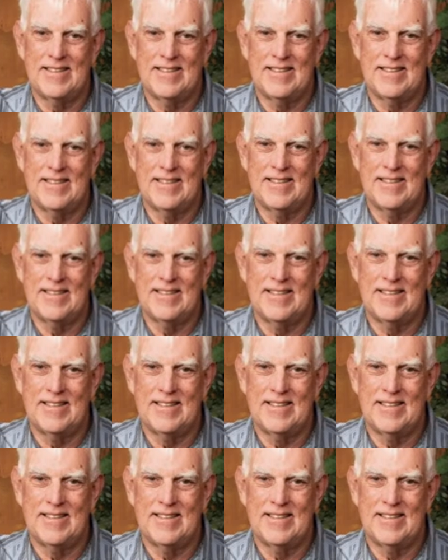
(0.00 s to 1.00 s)

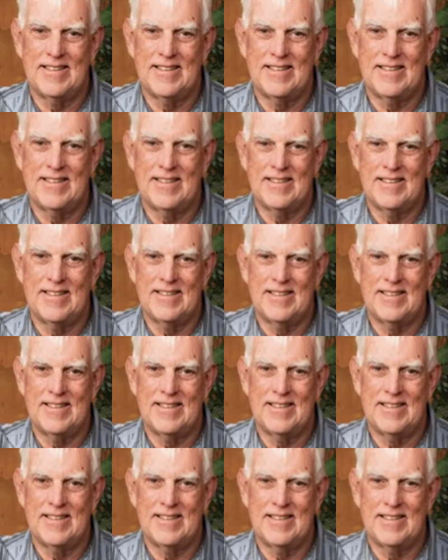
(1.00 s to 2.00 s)

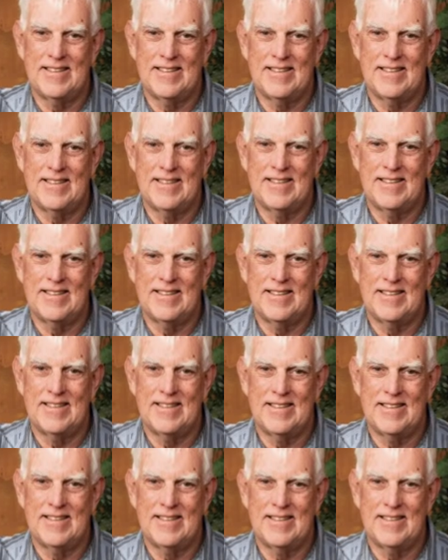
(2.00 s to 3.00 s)

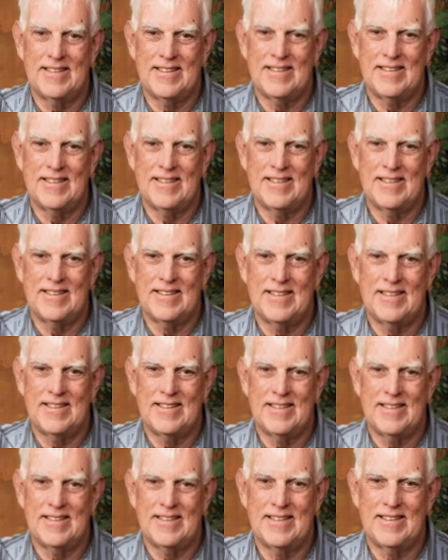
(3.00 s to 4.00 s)

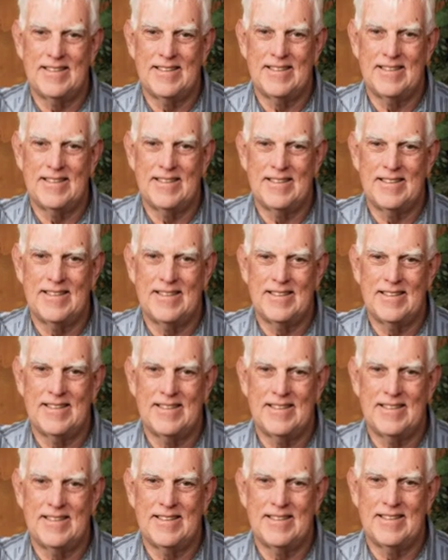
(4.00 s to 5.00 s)

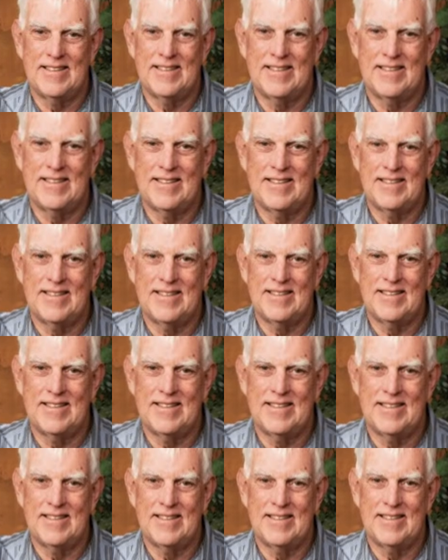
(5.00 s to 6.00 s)

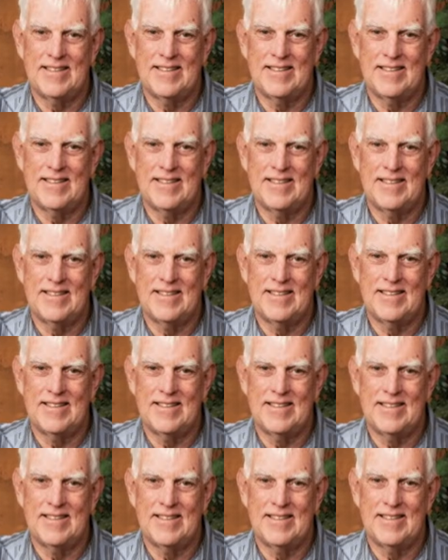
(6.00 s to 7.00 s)

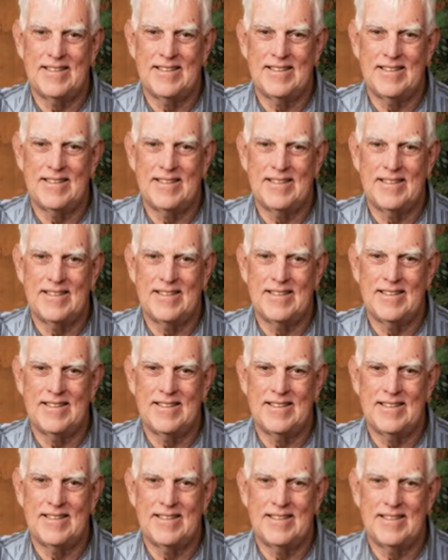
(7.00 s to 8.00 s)
(silent)